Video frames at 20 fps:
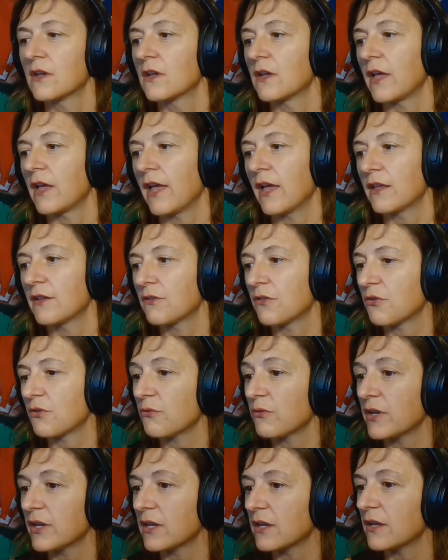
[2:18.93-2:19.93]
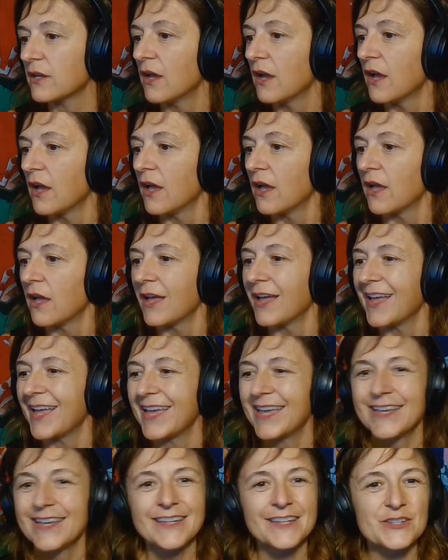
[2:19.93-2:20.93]
And three,
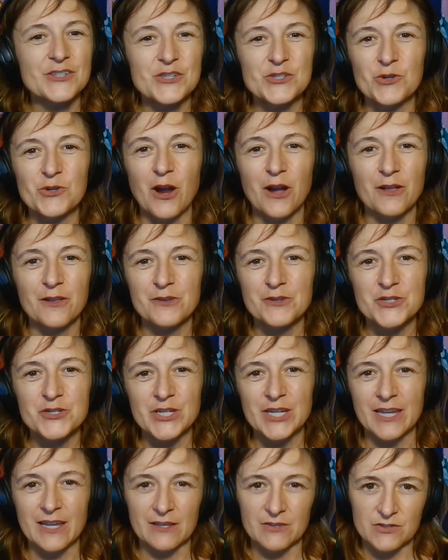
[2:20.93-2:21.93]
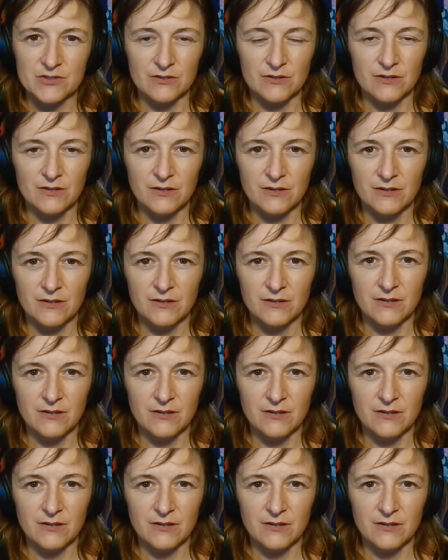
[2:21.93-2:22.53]
any astrology answer